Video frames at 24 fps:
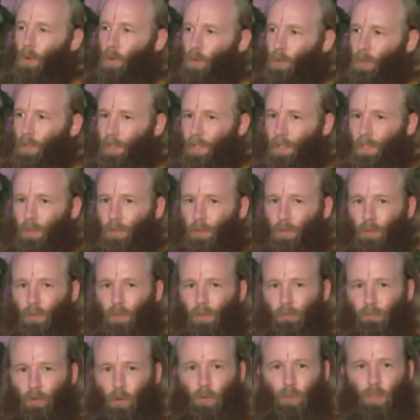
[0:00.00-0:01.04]
only do
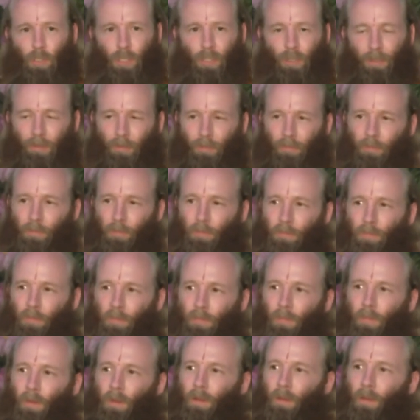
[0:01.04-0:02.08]
devotion.
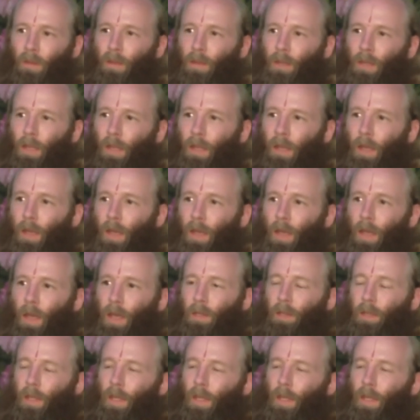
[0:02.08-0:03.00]
And